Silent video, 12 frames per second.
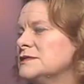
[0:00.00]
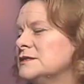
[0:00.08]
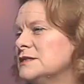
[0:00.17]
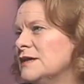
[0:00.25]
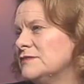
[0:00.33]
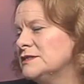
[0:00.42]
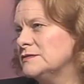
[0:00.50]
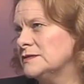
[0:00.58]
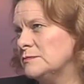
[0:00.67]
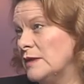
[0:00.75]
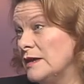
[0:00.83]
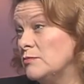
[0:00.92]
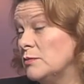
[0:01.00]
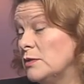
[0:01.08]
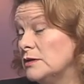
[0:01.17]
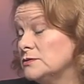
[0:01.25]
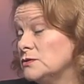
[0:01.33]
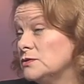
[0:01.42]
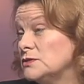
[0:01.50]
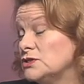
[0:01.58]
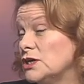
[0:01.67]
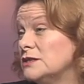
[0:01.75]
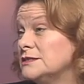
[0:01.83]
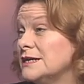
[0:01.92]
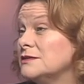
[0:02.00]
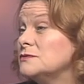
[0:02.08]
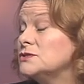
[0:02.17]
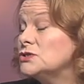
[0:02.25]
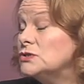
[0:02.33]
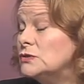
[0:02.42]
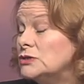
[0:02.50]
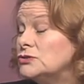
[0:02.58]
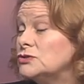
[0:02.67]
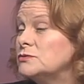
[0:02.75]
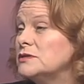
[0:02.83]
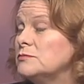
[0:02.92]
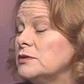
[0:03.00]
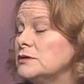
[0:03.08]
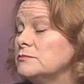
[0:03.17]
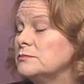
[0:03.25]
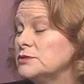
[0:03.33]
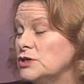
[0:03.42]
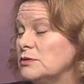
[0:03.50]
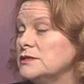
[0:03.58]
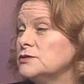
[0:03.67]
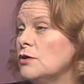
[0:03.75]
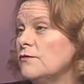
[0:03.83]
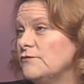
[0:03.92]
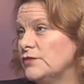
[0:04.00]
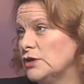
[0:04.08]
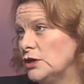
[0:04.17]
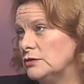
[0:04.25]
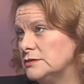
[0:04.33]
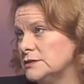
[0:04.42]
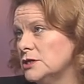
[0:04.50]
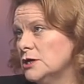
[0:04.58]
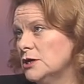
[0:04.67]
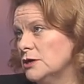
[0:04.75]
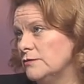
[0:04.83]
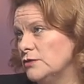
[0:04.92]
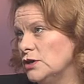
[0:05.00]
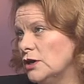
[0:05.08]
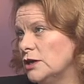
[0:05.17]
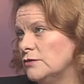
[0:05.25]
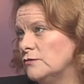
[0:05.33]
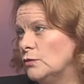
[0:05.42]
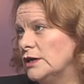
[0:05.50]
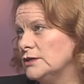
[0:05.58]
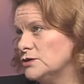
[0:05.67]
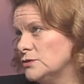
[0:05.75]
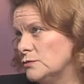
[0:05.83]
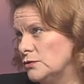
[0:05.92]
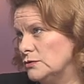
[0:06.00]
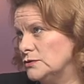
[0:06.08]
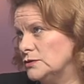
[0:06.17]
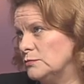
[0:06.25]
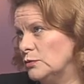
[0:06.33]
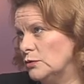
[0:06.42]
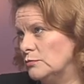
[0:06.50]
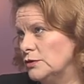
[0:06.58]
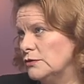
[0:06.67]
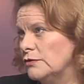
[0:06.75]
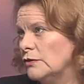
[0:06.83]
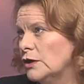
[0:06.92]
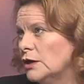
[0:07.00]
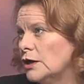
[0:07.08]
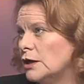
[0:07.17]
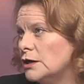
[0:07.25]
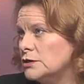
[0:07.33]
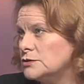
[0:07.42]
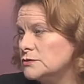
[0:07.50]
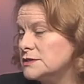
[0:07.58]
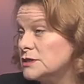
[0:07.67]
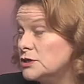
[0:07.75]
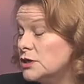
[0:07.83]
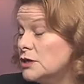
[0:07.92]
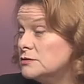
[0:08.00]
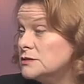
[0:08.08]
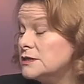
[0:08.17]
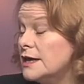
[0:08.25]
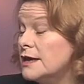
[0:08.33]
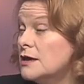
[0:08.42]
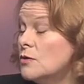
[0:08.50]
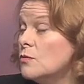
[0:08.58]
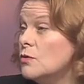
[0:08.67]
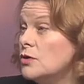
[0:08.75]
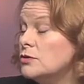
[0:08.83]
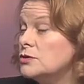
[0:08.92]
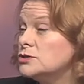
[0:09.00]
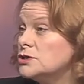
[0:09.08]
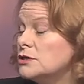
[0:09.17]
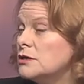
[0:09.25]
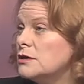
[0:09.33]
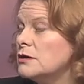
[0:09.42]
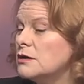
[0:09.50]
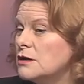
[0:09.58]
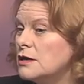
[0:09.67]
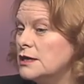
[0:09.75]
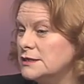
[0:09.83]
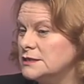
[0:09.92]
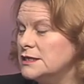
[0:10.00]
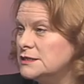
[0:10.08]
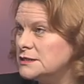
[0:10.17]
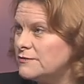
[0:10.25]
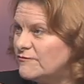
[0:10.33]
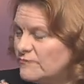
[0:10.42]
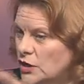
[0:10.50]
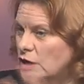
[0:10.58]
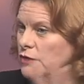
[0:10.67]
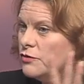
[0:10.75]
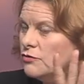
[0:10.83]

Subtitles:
the Navitus Bay proposal that was turned down. It was 200 wind turbines off the coast of the Isle of Wight towards the Bournemouth Dorset coast there. What is this further